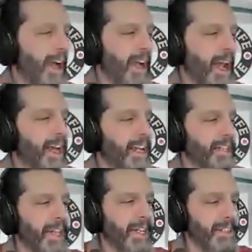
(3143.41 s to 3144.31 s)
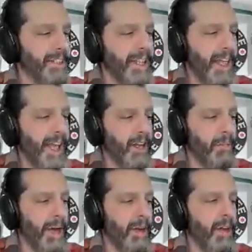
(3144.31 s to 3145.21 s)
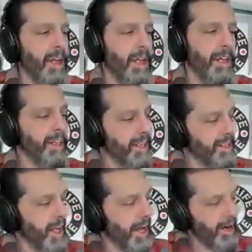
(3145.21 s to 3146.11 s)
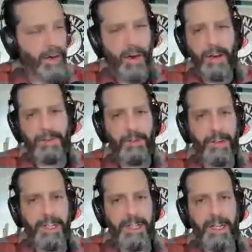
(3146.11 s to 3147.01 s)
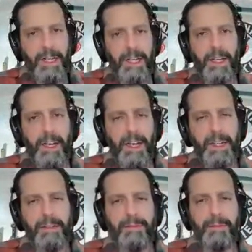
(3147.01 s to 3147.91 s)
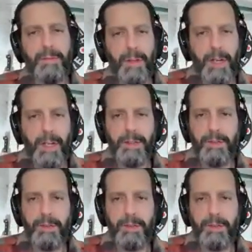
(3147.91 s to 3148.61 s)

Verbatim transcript: I, I guess I could say that about the entire off grid uh, uh,